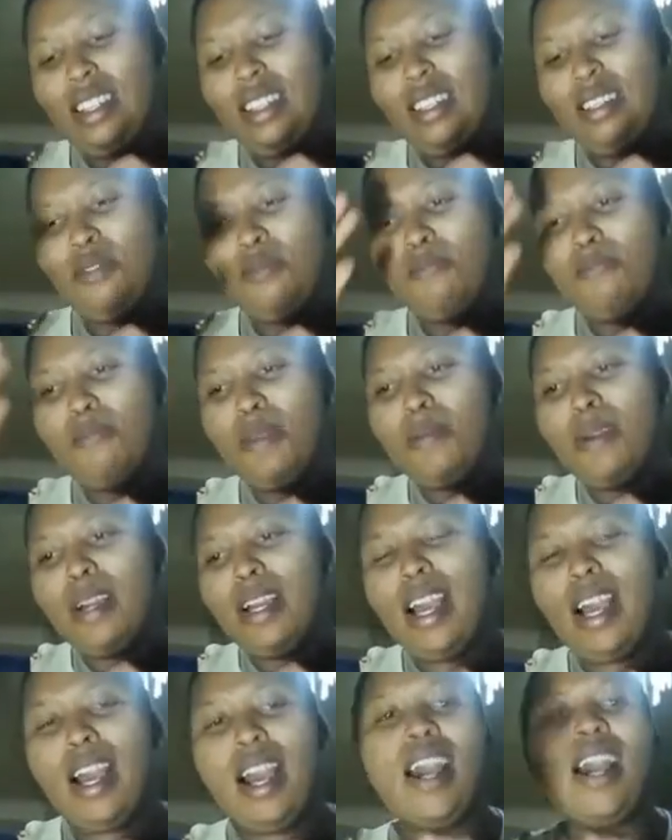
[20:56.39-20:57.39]
Maybe
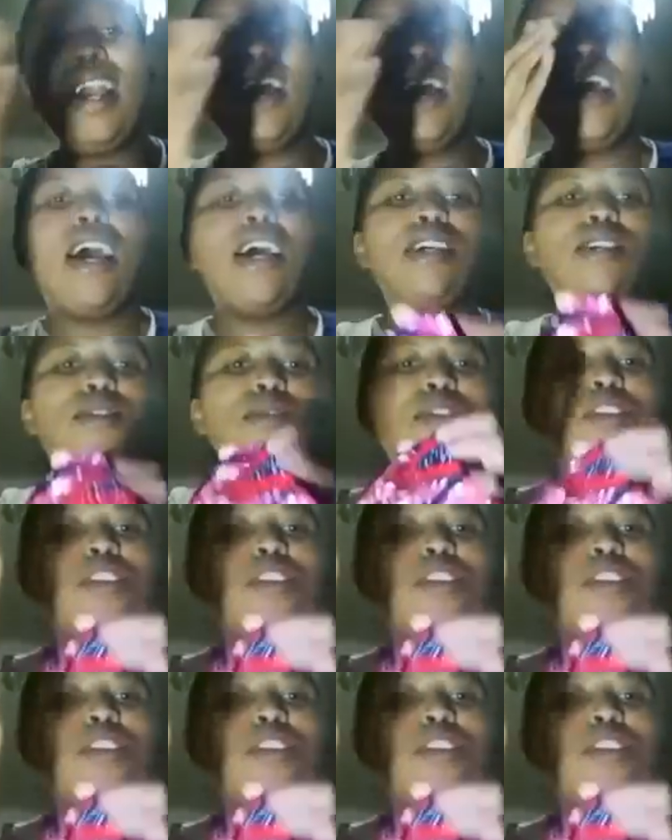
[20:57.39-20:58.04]
I switched to